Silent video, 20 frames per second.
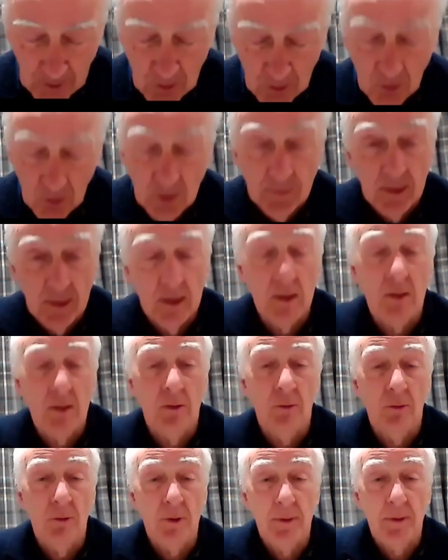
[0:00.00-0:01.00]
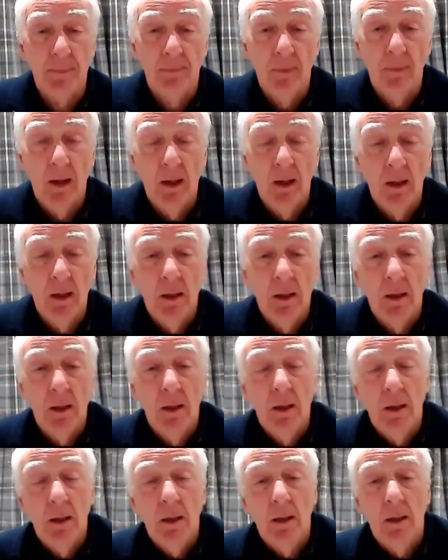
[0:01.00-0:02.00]
Olivet Discourse.
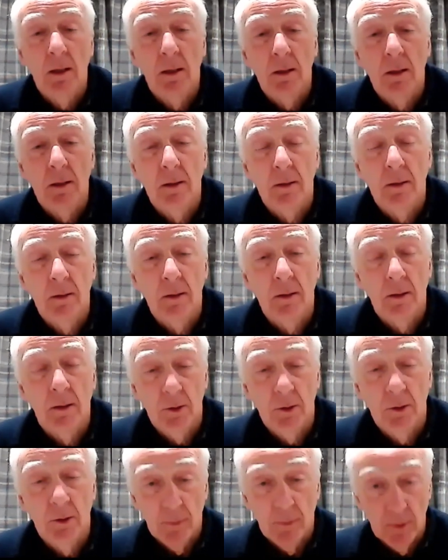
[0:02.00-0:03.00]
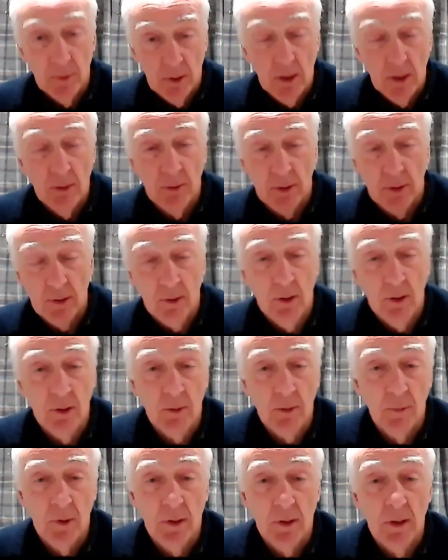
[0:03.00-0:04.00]
Uh, and the sheep and goats
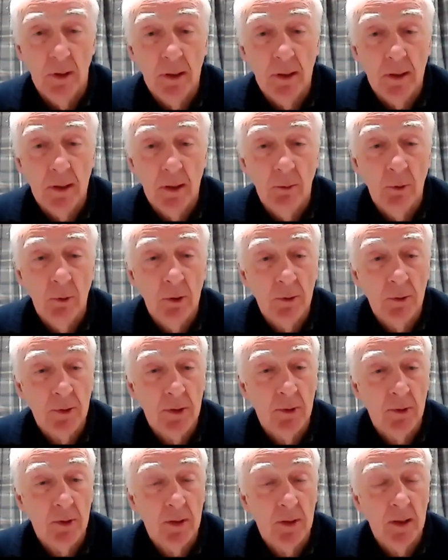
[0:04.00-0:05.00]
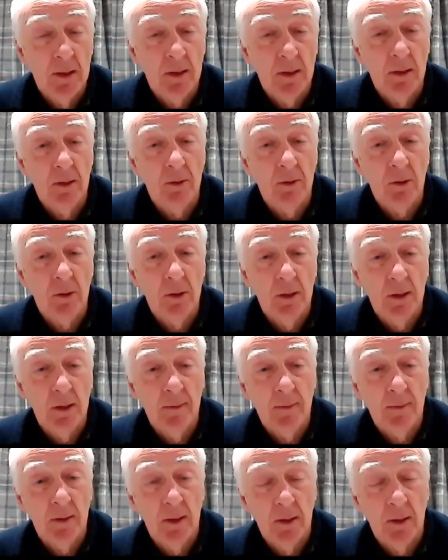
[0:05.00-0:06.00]
judgment. Then he, he, will also say to those on the
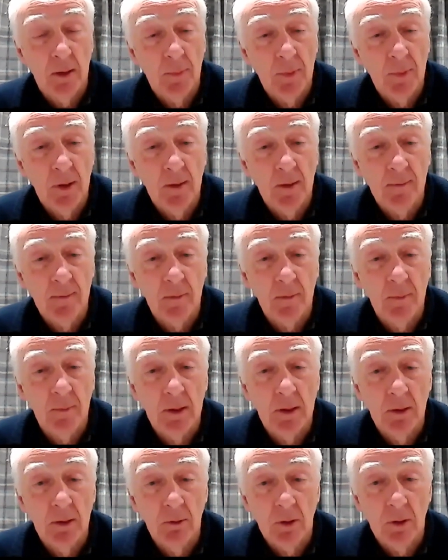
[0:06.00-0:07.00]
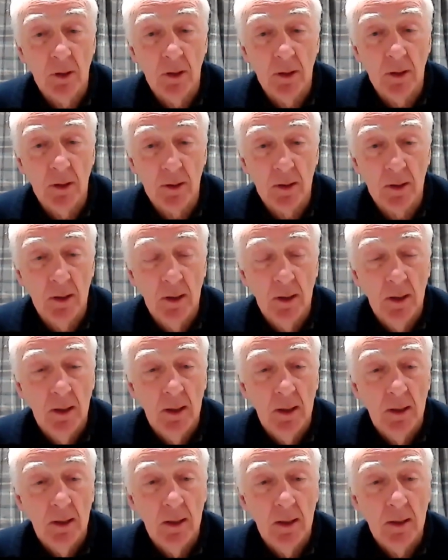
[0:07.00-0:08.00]
left hand, Depart from me, you cursed,
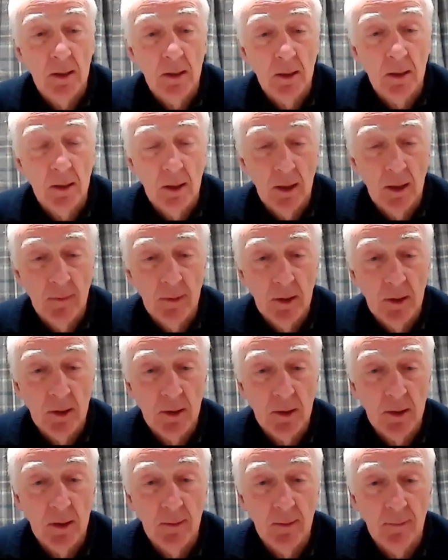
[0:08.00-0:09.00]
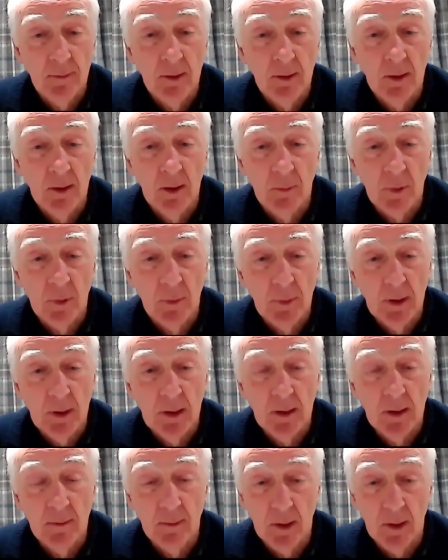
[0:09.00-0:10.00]
into the everlasting fire
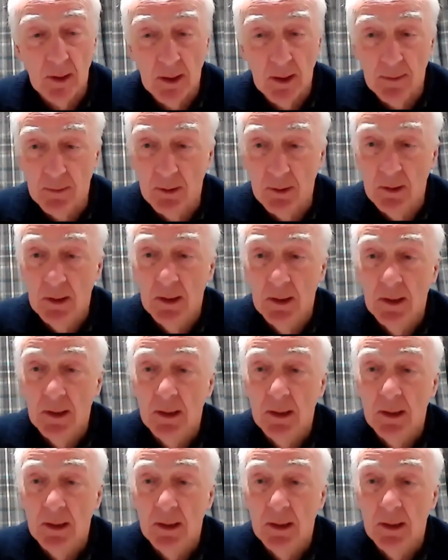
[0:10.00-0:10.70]
prepared for the devil